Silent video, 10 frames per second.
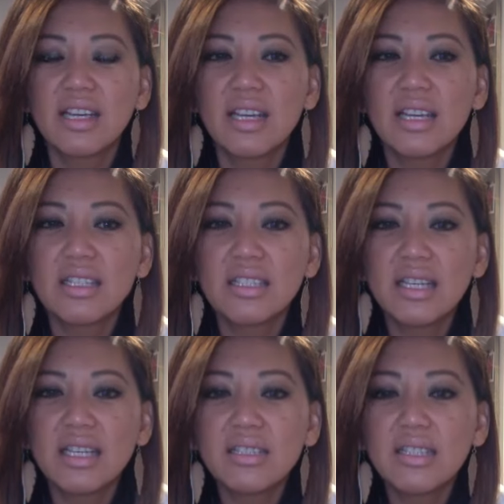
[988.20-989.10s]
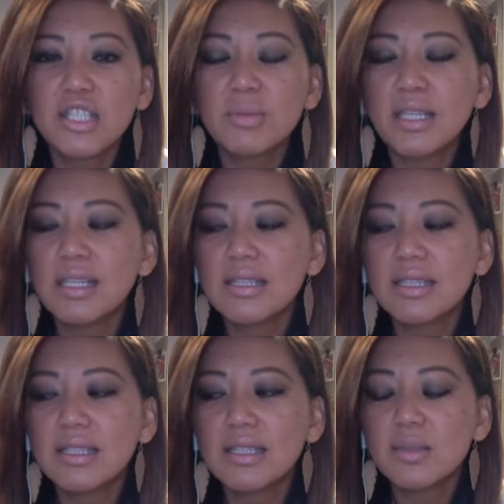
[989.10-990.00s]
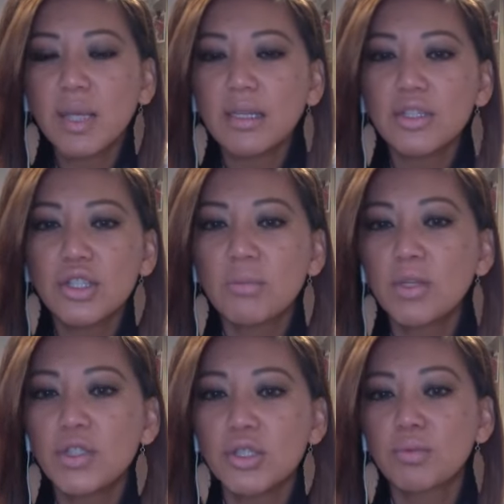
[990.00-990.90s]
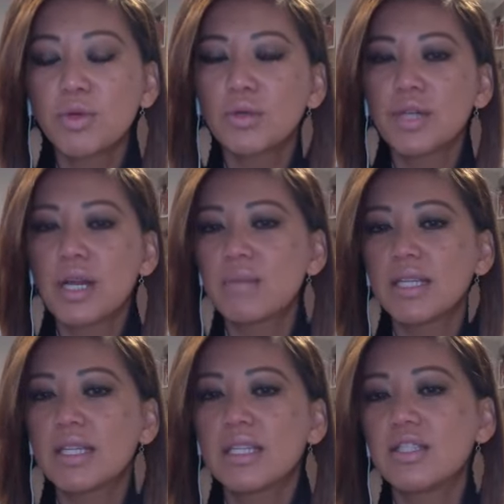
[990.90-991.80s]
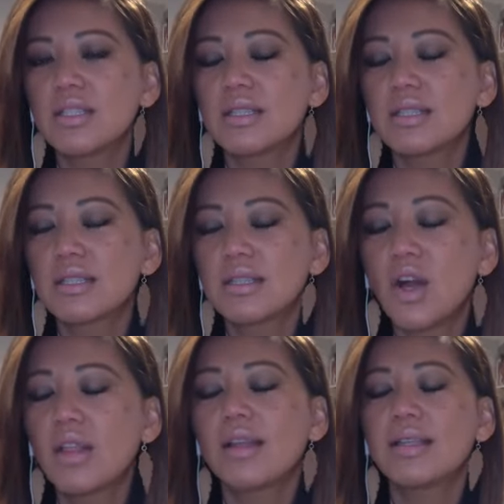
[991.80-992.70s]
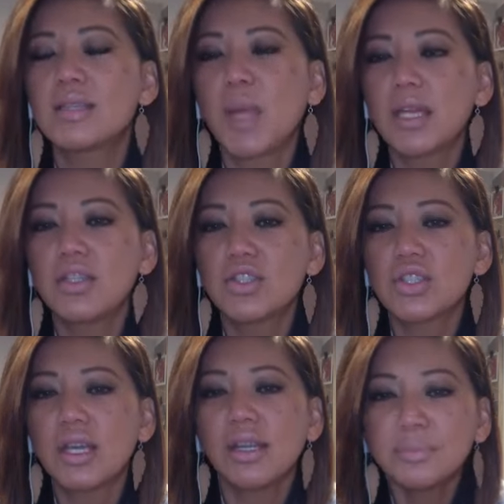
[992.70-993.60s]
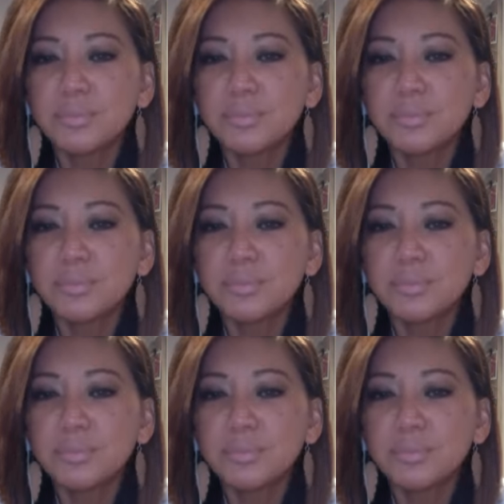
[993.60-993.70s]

and English, but he's in the Spanish immersion program. Like, he just does not like Spanish. And